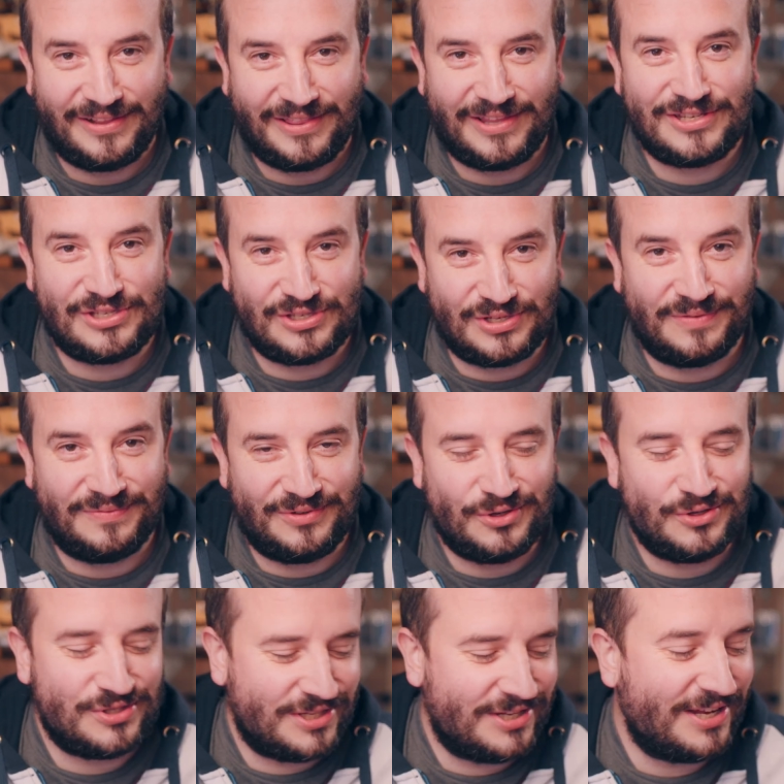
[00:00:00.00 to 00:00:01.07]
This is
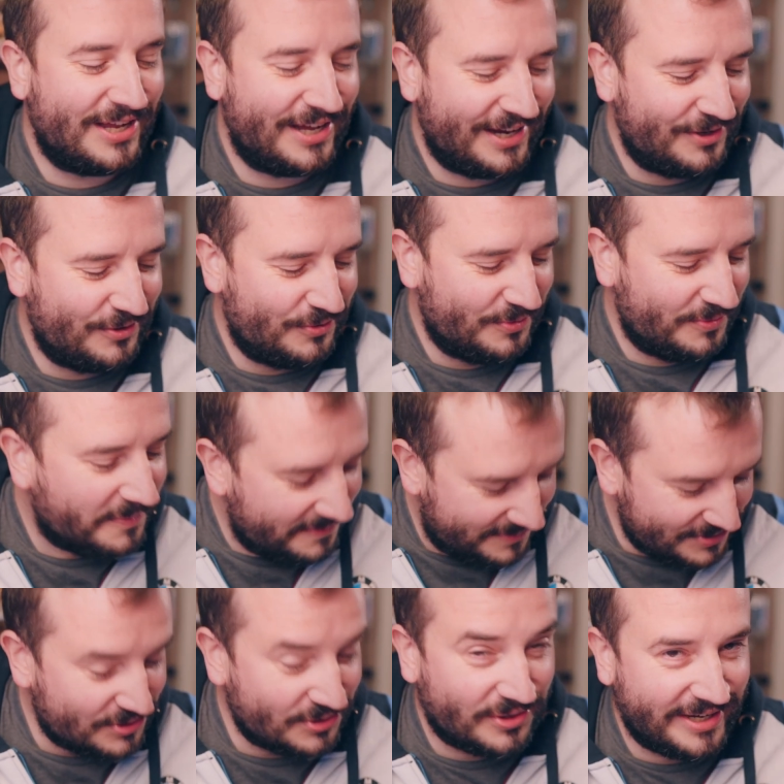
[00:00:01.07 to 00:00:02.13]
confusing, I know,
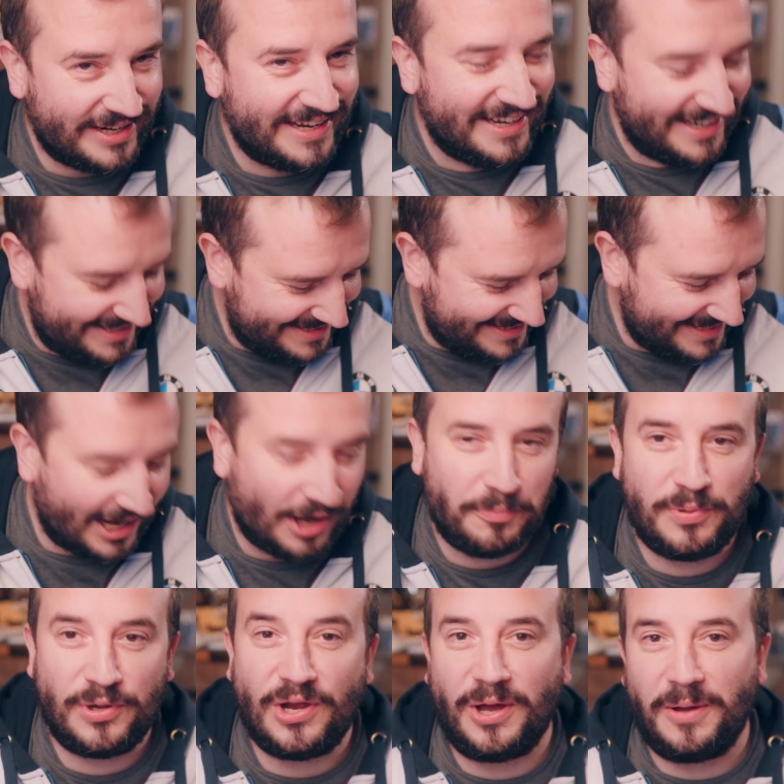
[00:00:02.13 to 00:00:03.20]
sorry. I'll
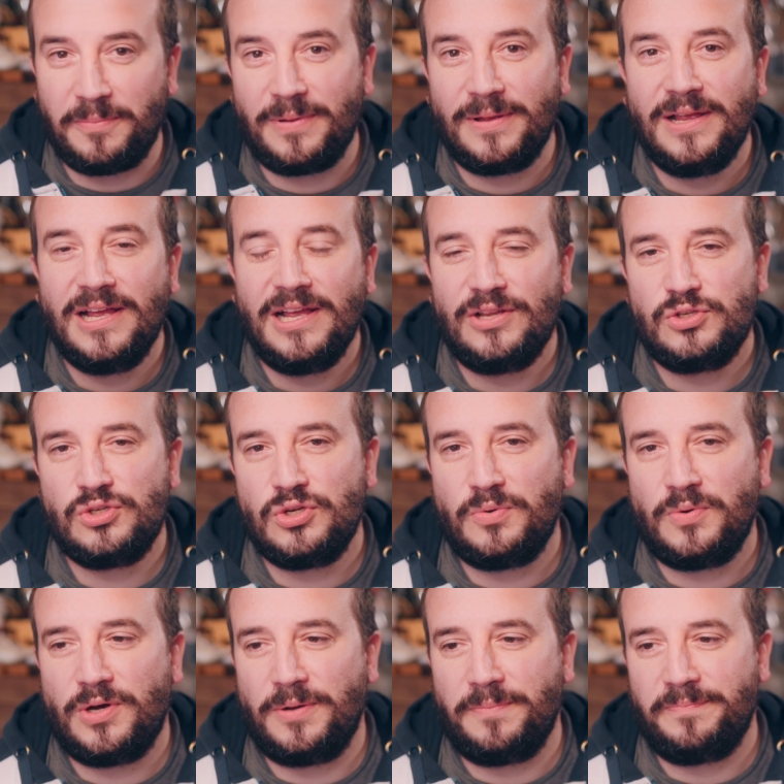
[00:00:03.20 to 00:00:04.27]
put it up. Do you know
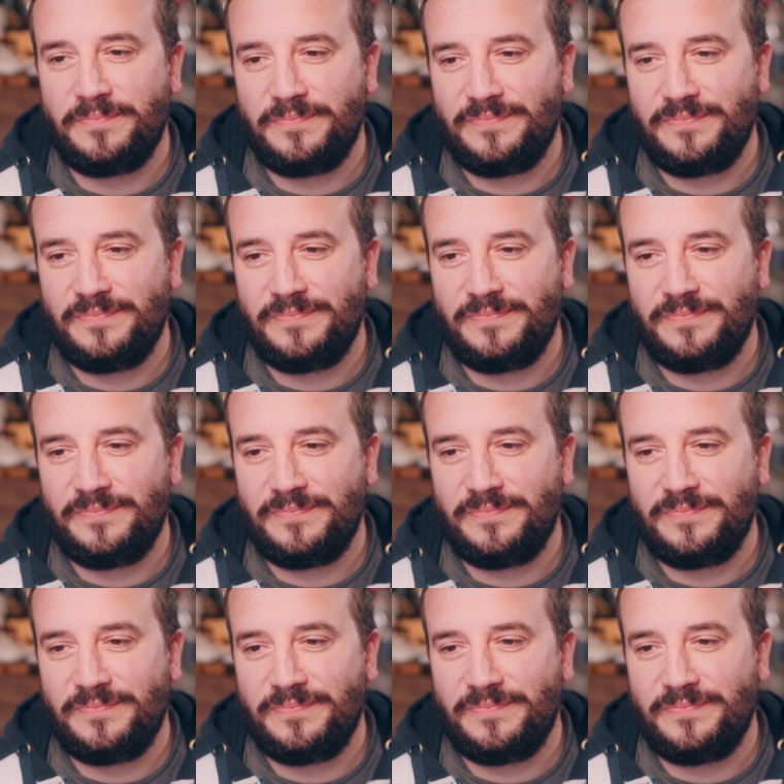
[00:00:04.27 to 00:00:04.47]
what?